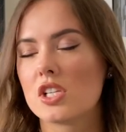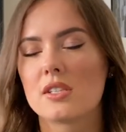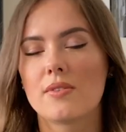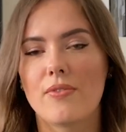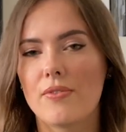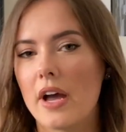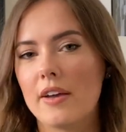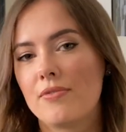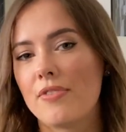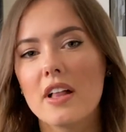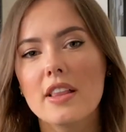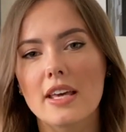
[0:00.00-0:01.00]
just,
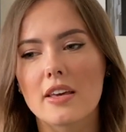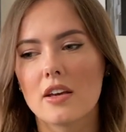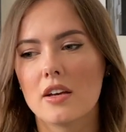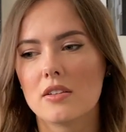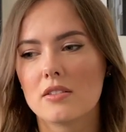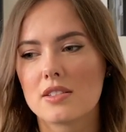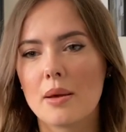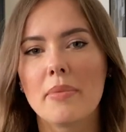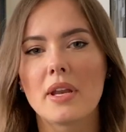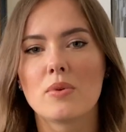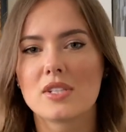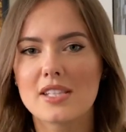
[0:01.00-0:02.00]
it felt like
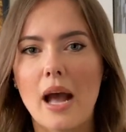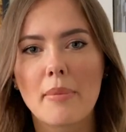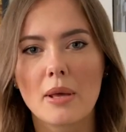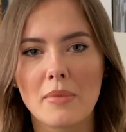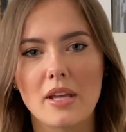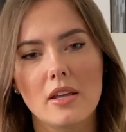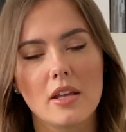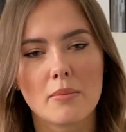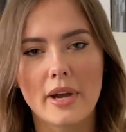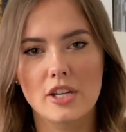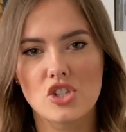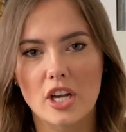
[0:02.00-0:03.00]
somebody was stabbing me in
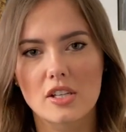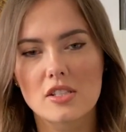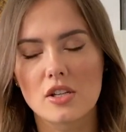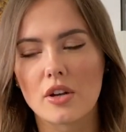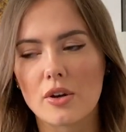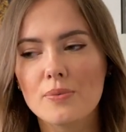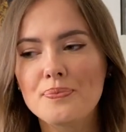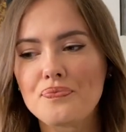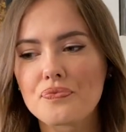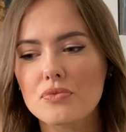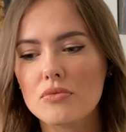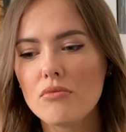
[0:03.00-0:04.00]
my chest, you know?
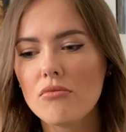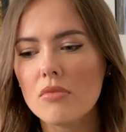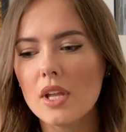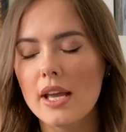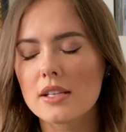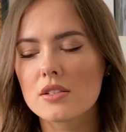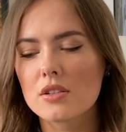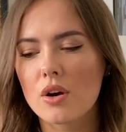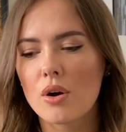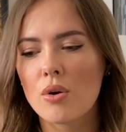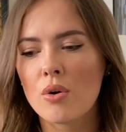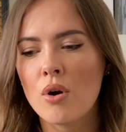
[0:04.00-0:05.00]
And
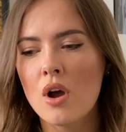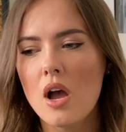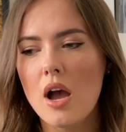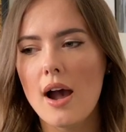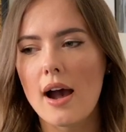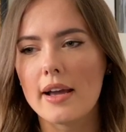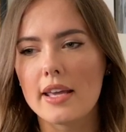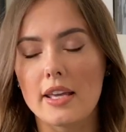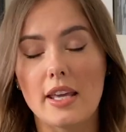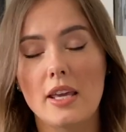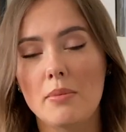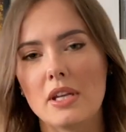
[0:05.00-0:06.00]
so
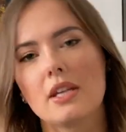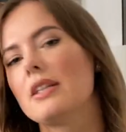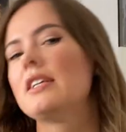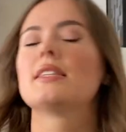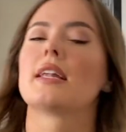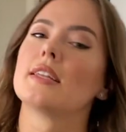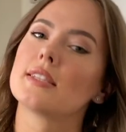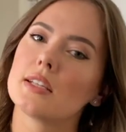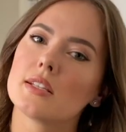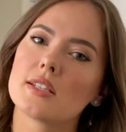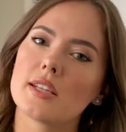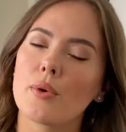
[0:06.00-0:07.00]
he immediately said,
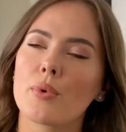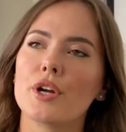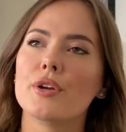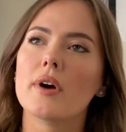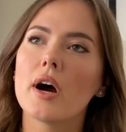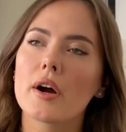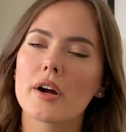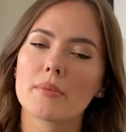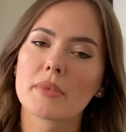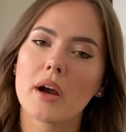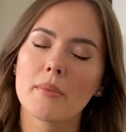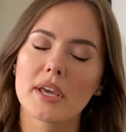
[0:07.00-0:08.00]
listen, stay where you are,
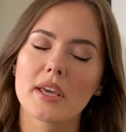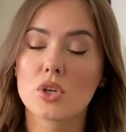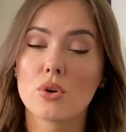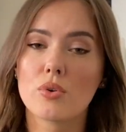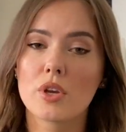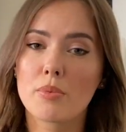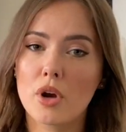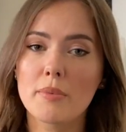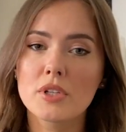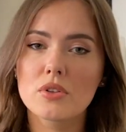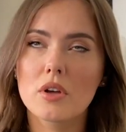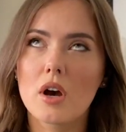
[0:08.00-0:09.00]
I'm coming. So he brought
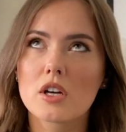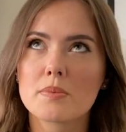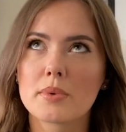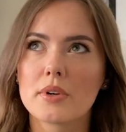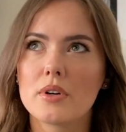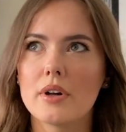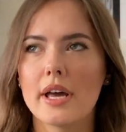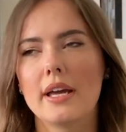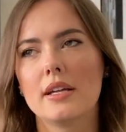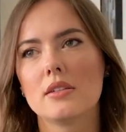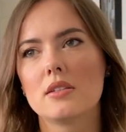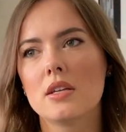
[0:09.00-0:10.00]
me to the hospital,
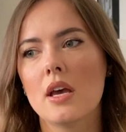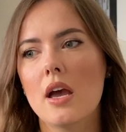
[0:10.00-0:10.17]
and